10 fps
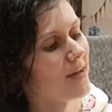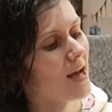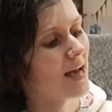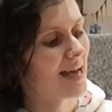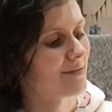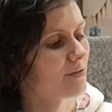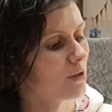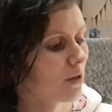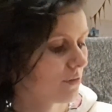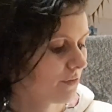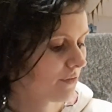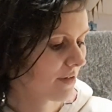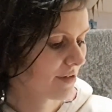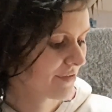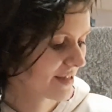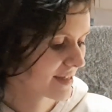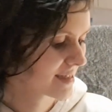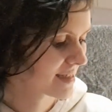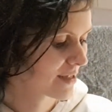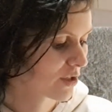I have a lot of very fancy
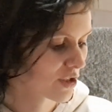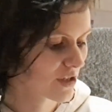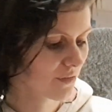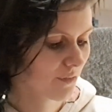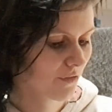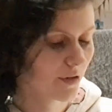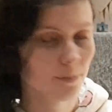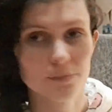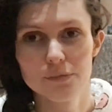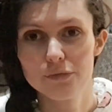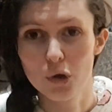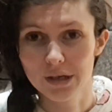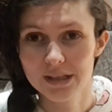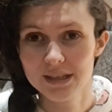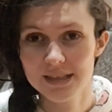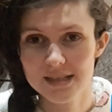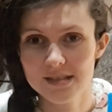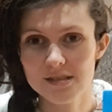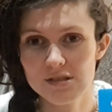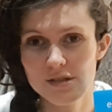technology for vlogging and
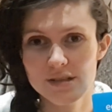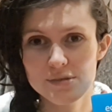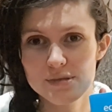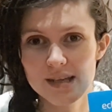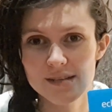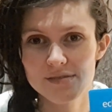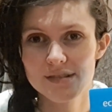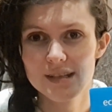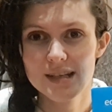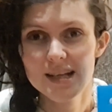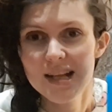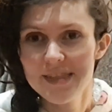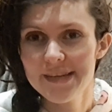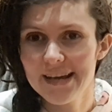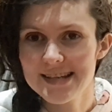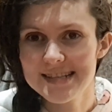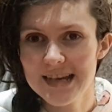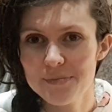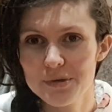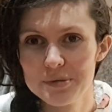things, so this was kind of the next
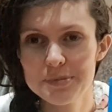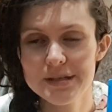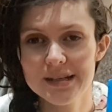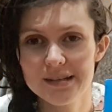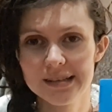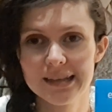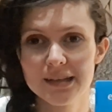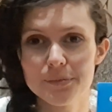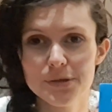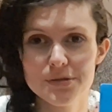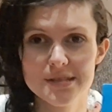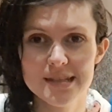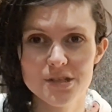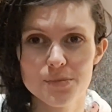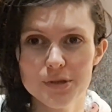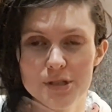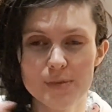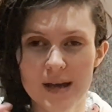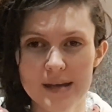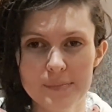step up in our little computer setup, which is
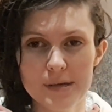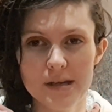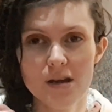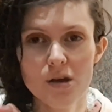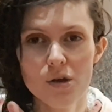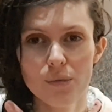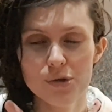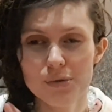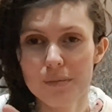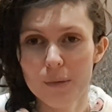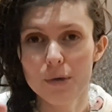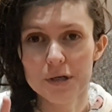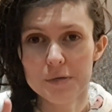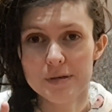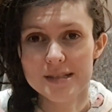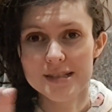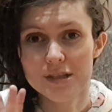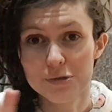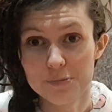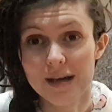behind me, which when my work PC
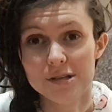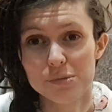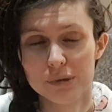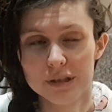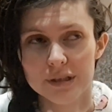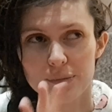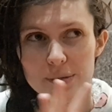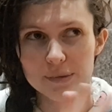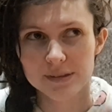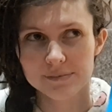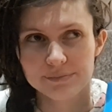goes back to work, we will